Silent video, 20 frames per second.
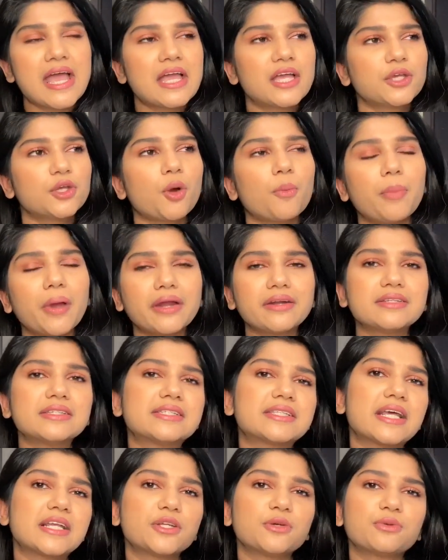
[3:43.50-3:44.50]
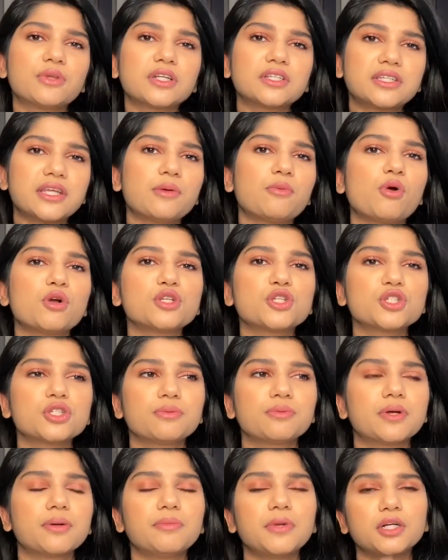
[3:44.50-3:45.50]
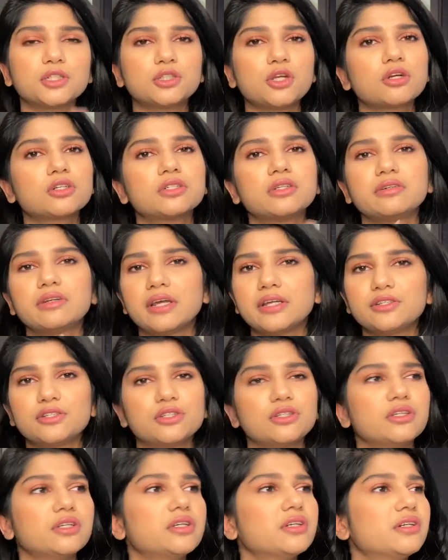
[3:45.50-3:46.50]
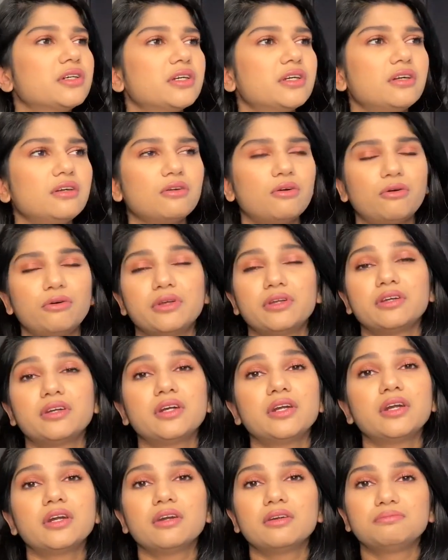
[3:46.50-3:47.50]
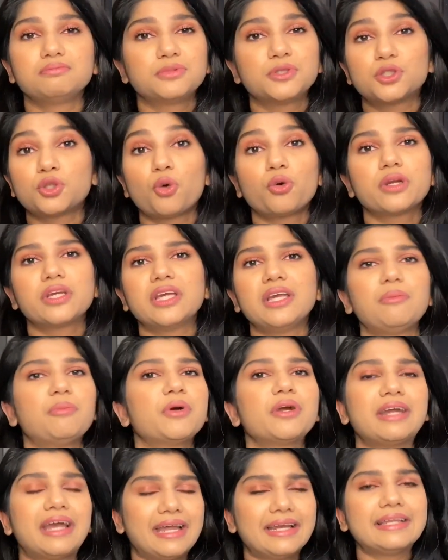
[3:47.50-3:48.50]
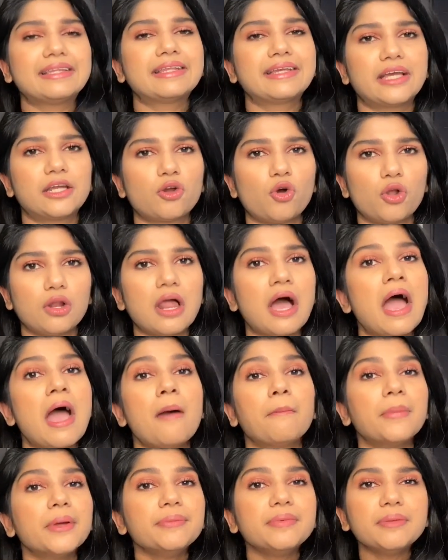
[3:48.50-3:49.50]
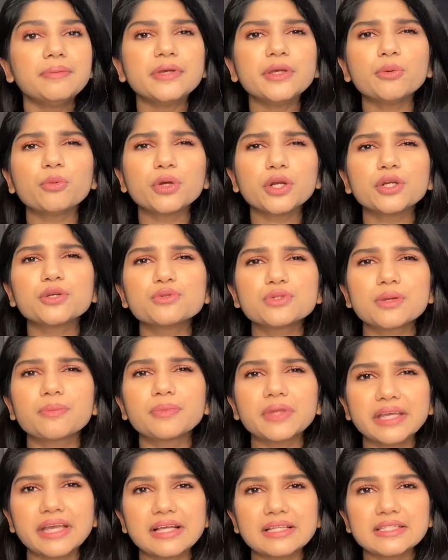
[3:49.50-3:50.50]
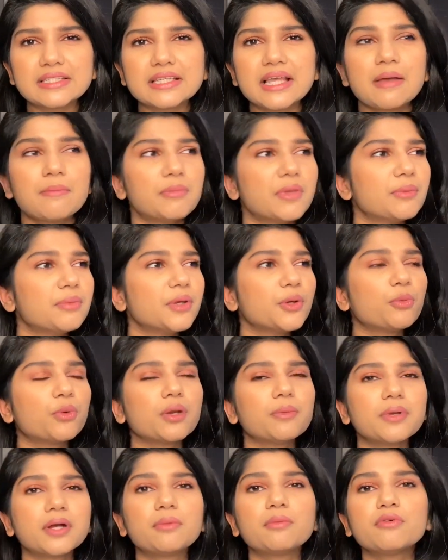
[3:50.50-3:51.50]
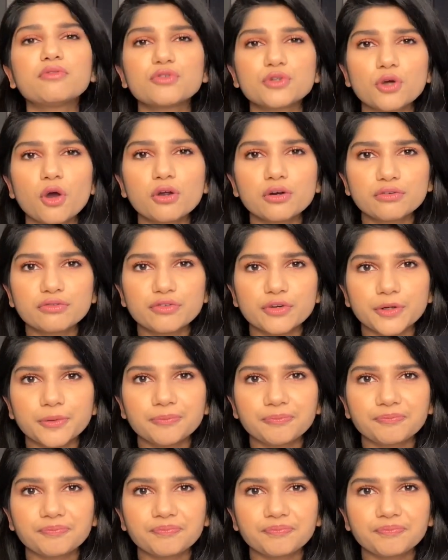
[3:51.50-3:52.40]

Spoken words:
Your parents tell you that they want you to become a doctor, engineer, lawyer, storekeeper, anything at all. But maybe you want to do something else. Maybe you want to become a photographer,